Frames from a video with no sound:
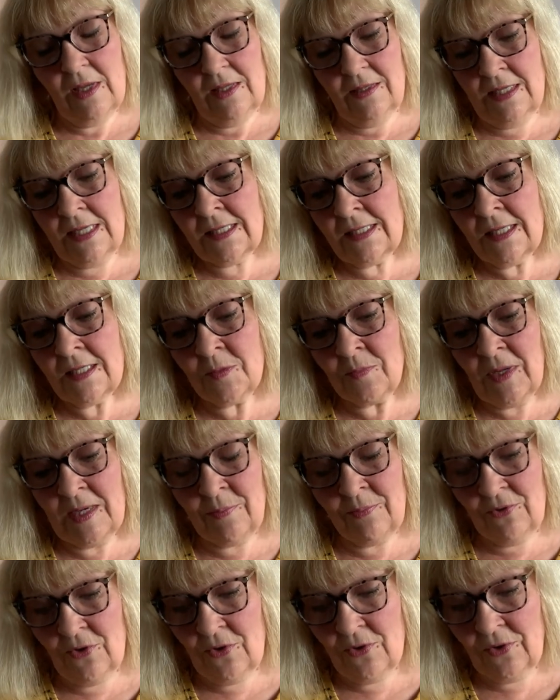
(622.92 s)
this is my
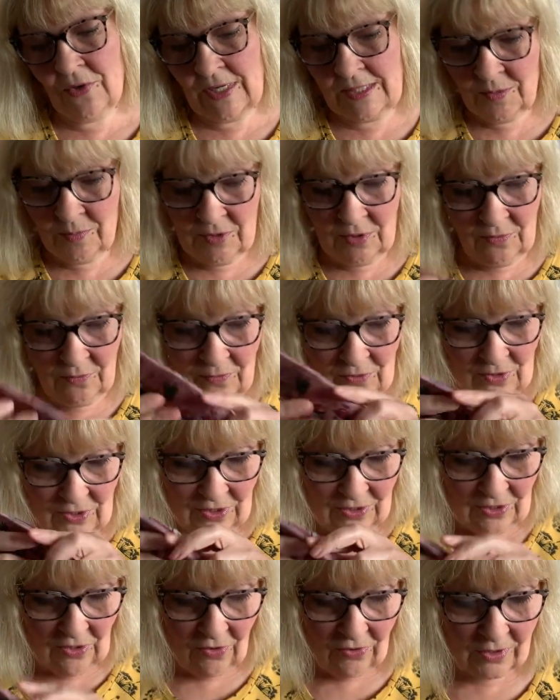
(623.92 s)
progress with the
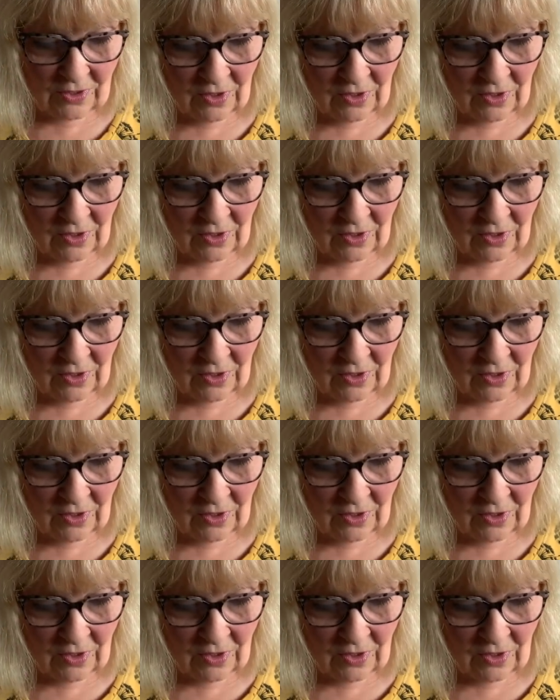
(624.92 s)
first sock.